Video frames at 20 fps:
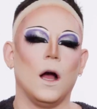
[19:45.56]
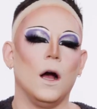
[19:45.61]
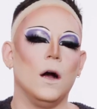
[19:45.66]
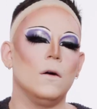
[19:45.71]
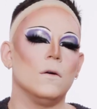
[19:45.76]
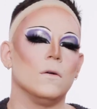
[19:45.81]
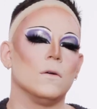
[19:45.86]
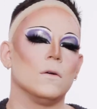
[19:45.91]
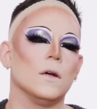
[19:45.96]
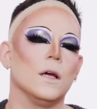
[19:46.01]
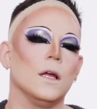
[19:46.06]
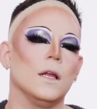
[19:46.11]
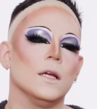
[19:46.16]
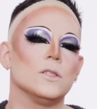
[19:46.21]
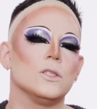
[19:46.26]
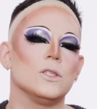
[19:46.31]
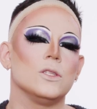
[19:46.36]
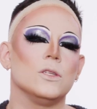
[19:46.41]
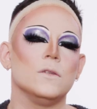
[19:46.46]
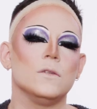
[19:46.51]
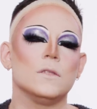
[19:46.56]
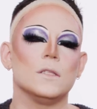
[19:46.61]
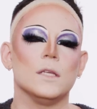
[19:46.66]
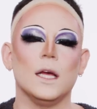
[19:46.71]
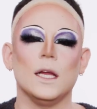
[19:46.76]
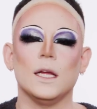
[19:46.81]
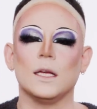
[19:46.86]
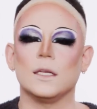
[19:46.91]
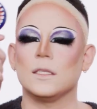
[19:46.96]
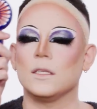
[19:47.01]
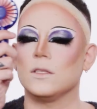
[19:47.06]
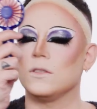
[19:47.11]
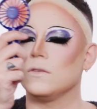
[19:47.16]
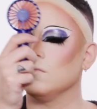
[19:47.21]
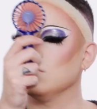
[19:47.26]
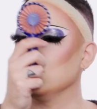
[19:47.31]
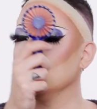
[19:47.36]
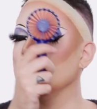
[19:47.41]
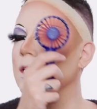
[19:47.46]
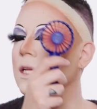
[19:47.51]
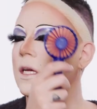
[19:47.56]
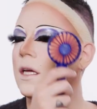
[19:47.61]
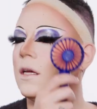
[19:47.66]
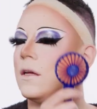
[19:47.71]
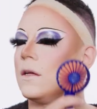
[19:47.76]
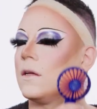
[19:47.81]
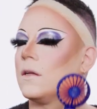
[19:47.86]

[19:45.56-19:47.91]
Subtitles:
Oh, it has two settings. It's really